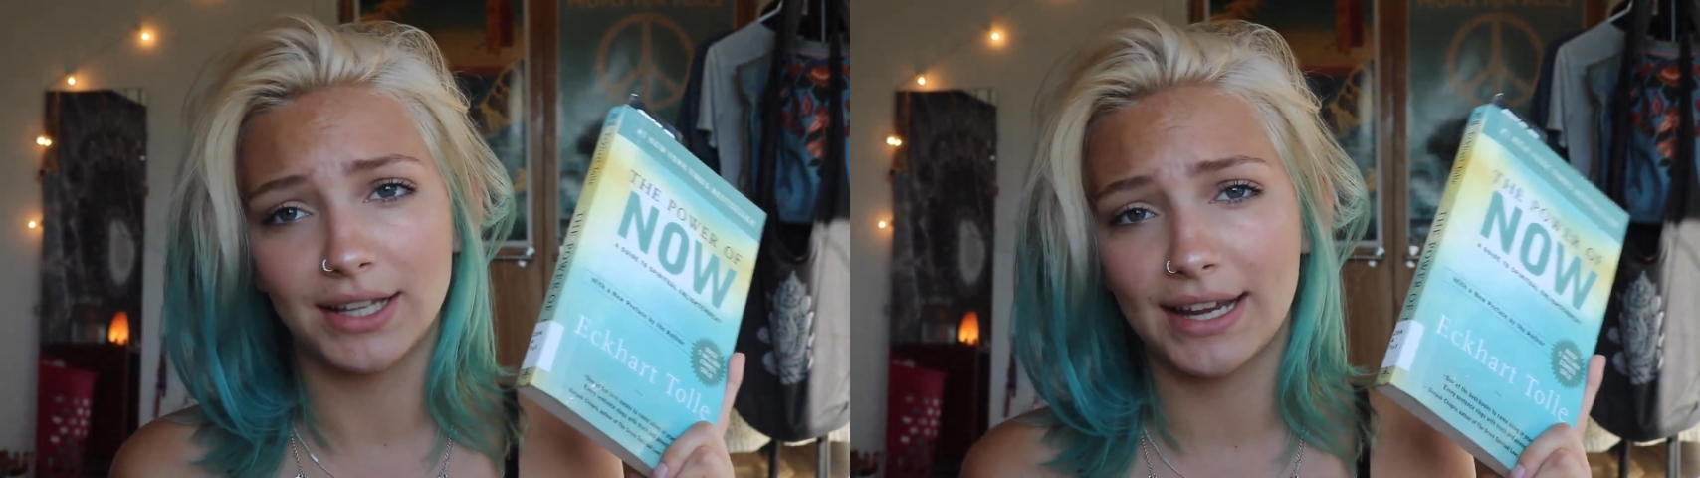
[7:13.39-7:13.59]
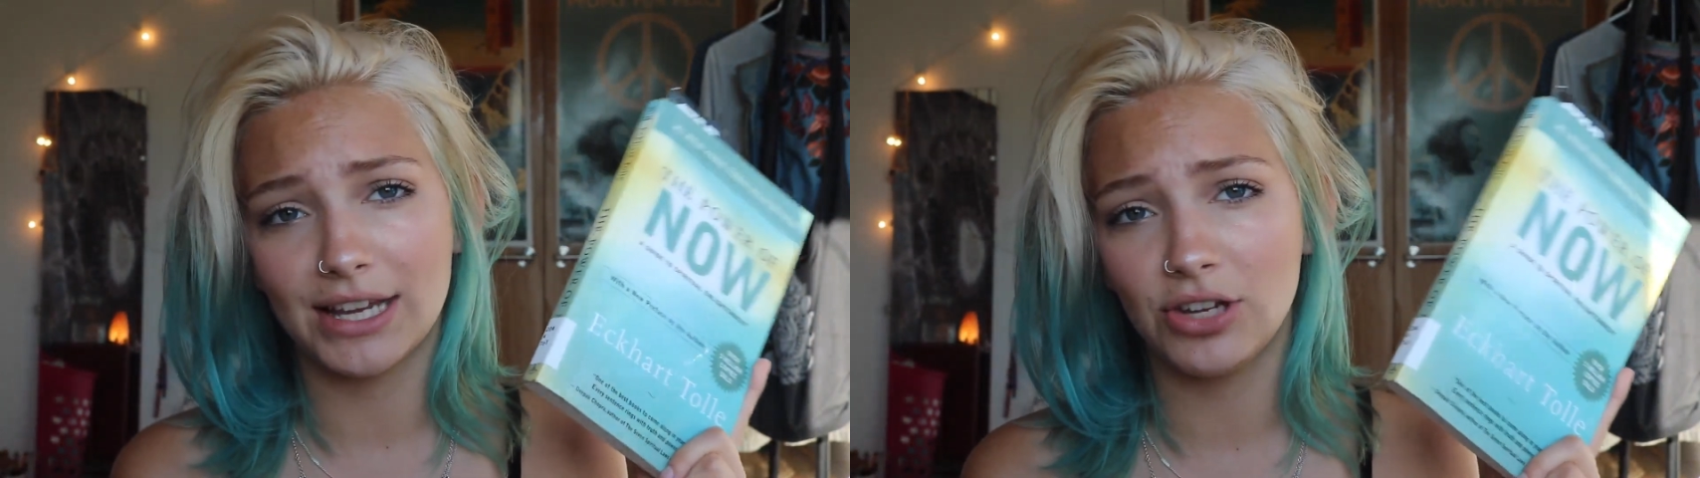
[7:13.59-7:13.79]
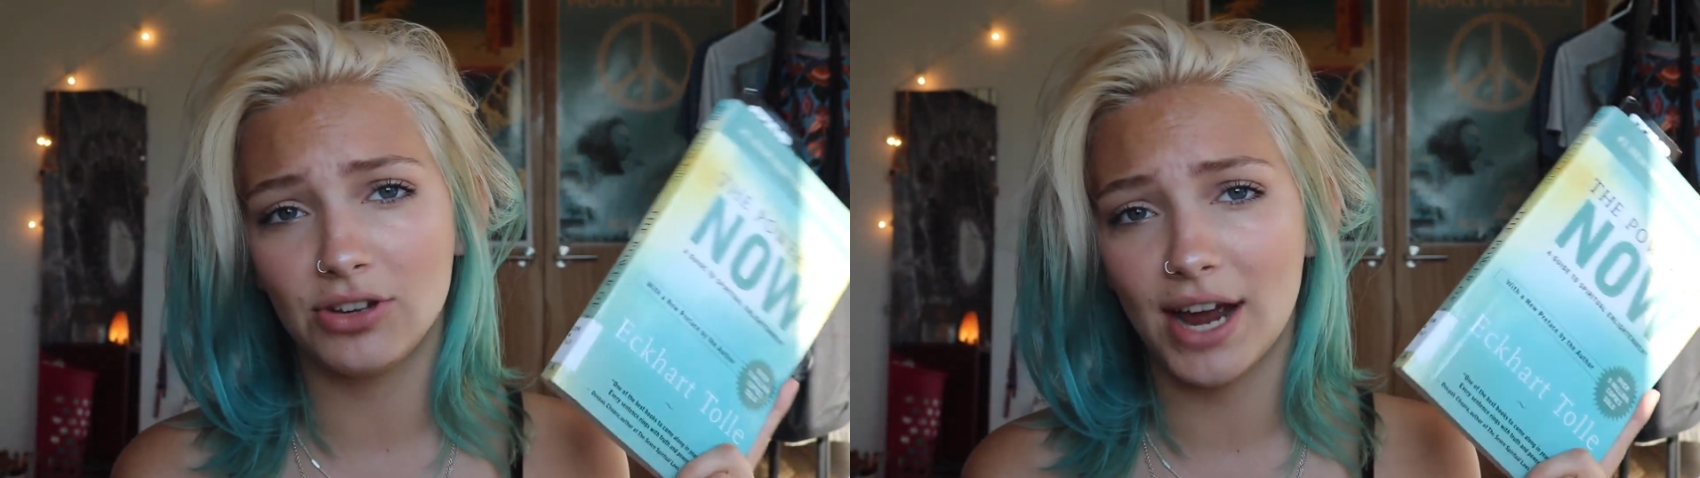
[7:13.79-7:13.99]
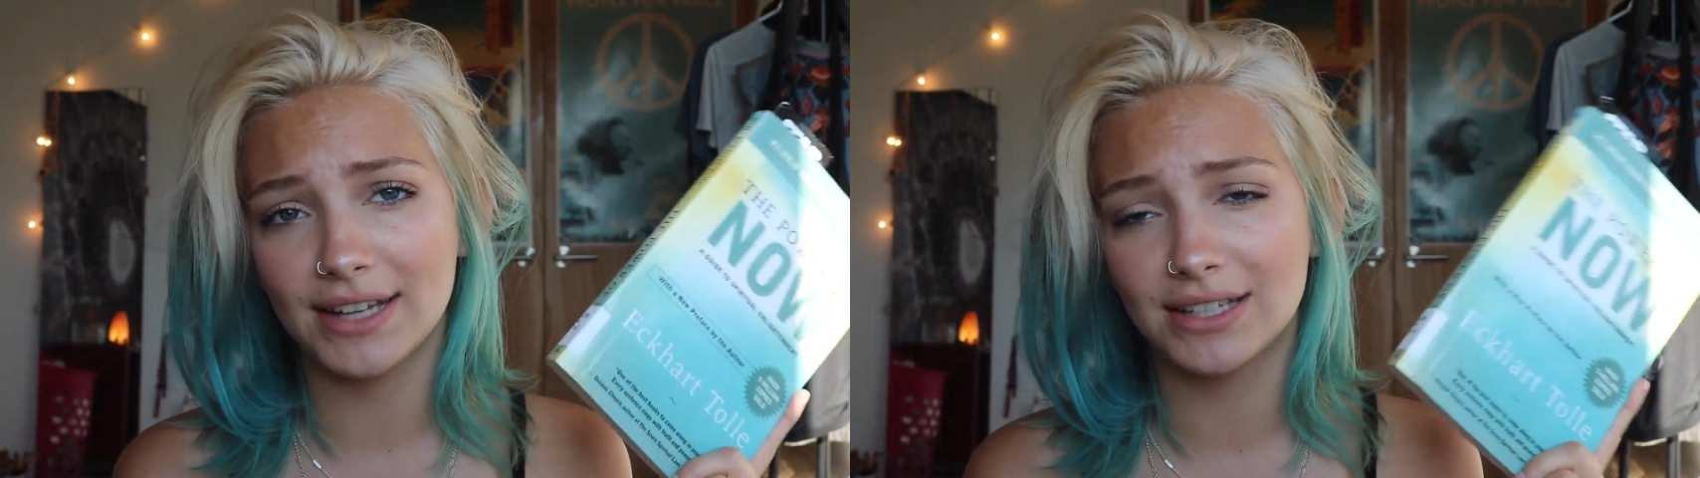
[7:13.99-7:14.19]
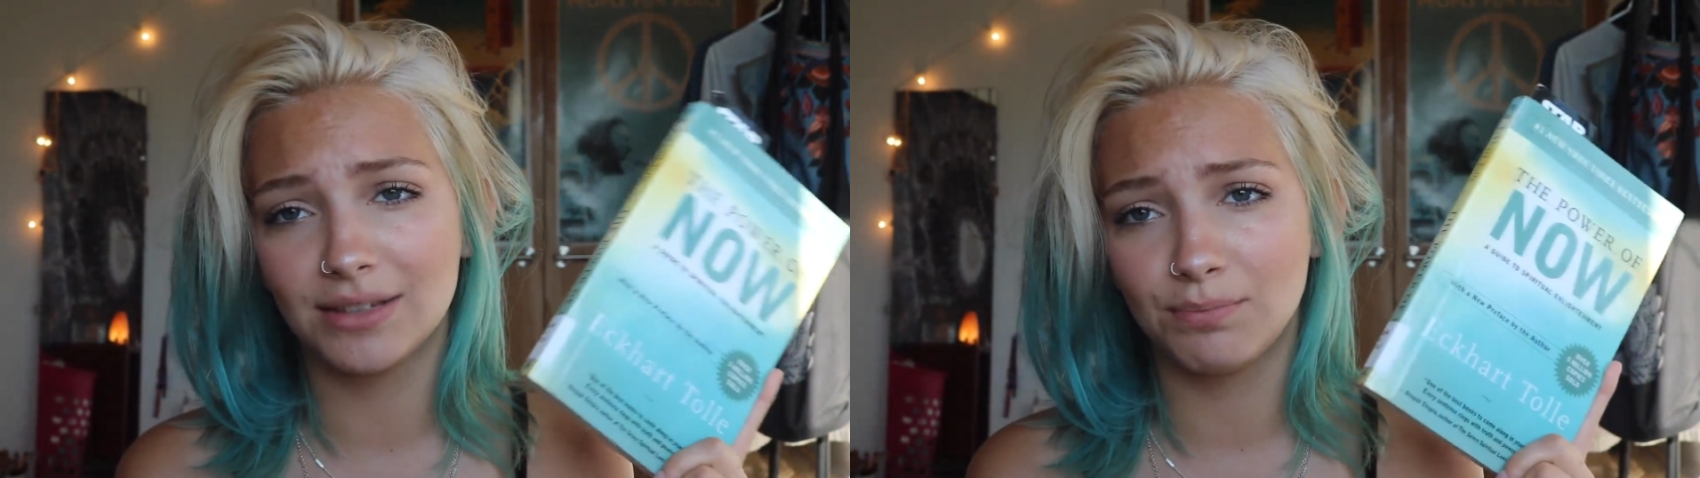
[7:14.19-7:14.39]
Like,
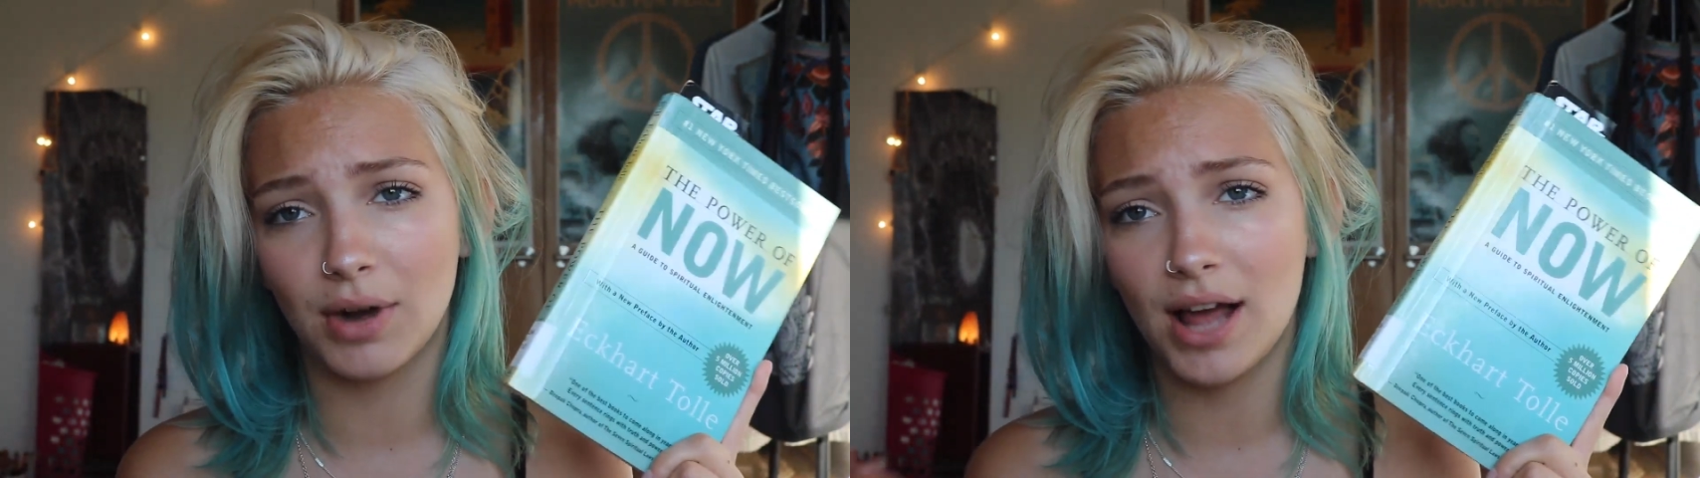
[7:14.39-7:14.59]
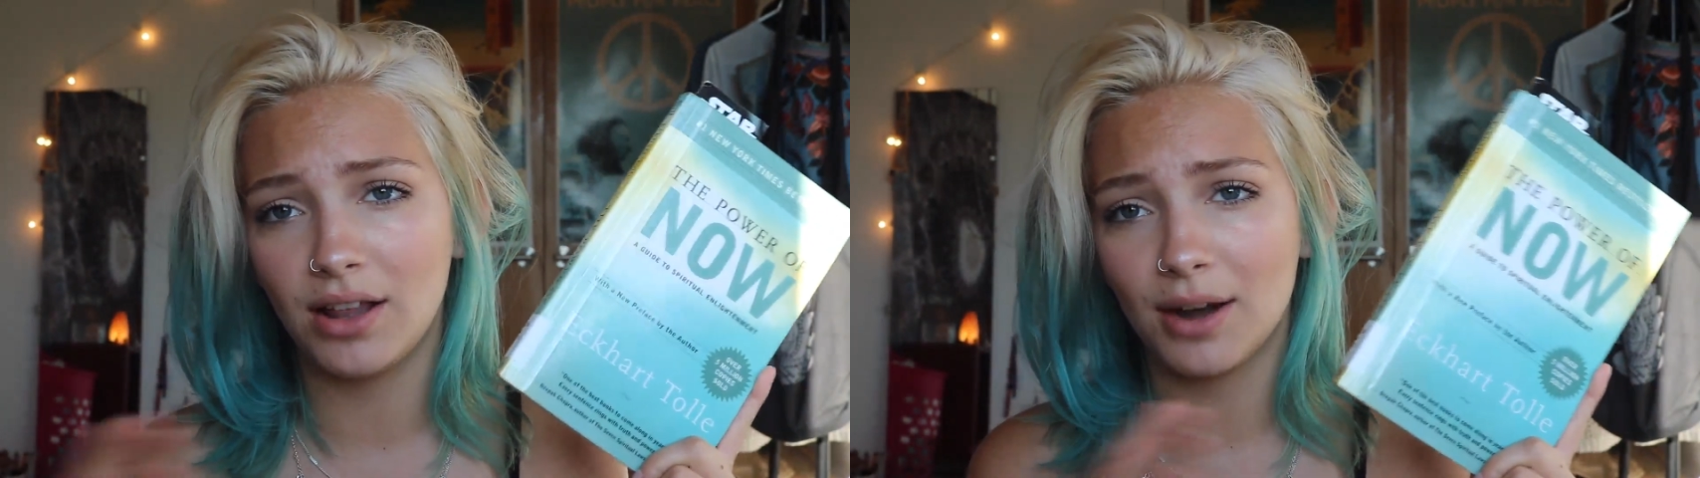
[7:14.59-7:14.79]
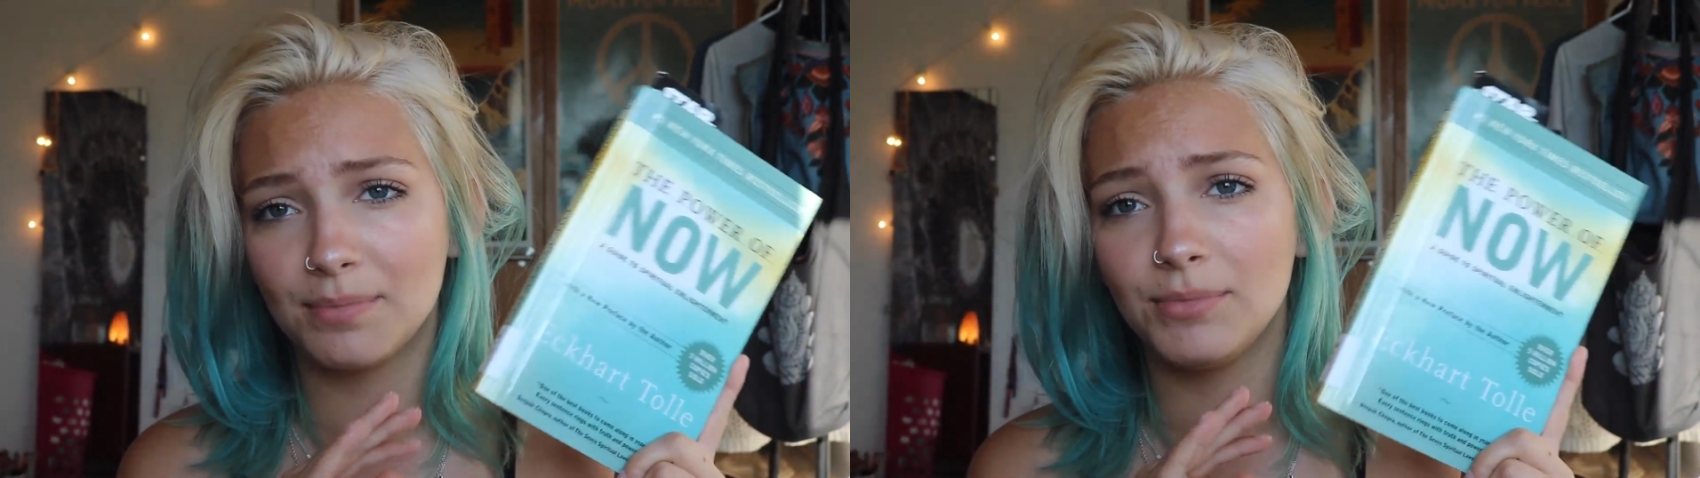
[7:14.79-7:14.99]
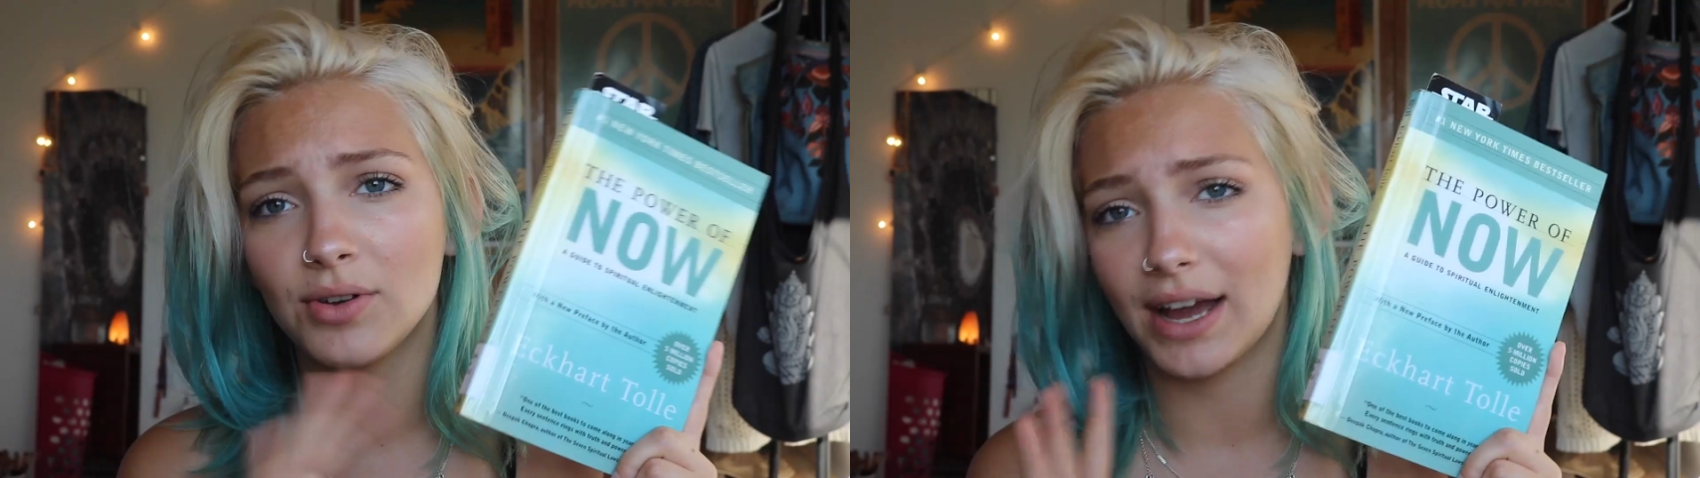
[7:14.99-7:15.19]
a lot of you